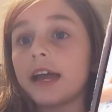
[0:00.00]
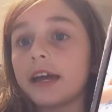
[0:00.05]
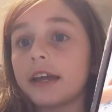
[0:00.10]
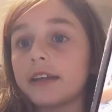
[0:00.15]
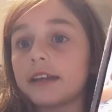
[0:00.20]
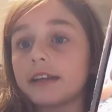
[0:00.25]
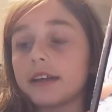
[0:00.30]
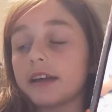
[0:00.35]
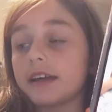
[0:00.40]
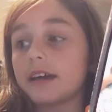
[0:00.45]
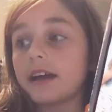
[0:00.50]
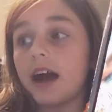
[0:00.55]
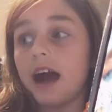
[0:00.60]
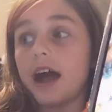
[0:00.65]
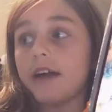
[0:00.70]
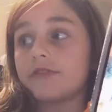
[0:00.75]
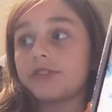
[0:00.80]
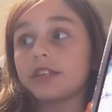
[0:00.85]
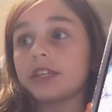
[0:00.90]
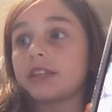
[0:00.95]
And
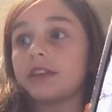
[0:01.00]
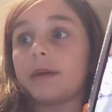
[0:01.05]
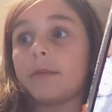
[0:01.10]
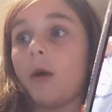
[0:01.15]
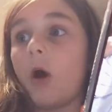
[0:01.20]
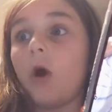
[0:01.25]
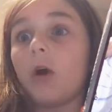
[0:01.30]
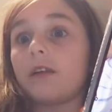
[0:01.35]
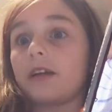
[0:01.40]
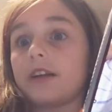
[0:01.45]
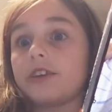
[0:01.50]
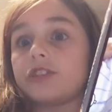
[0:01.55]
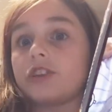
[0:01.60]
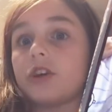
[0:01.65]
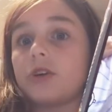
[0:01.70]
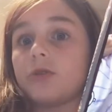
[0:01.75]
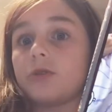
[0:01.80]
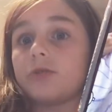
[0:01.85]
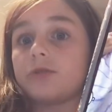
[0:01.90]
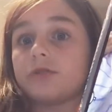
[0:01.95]
I've seen them all at
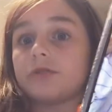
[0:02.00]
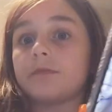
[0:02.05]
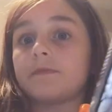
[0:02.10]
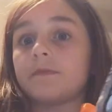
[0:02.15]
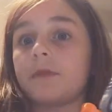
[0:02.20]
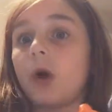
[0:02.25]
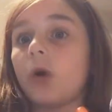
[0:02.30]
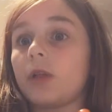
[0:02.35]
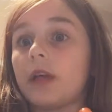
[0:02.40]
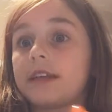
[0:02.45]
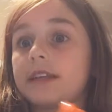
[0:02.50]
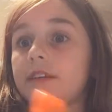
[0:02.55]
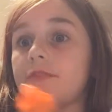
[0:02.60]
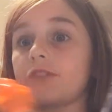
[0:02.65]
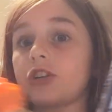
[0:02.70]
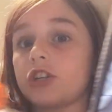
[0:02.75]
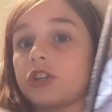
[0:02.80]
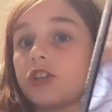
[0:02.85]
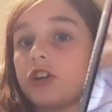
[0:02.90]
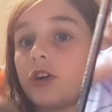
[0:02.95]
shows, all at
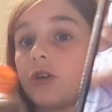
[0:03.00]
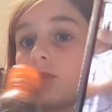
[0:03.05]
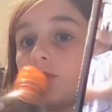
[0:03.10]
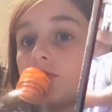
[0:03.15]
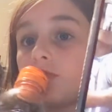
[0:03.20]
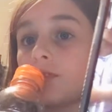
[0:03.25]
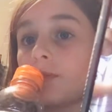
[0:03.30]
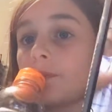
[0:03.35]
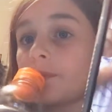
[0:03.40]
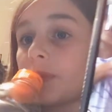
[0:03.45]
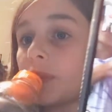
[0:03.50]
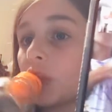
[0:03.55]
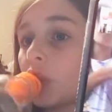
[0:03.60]
different shows.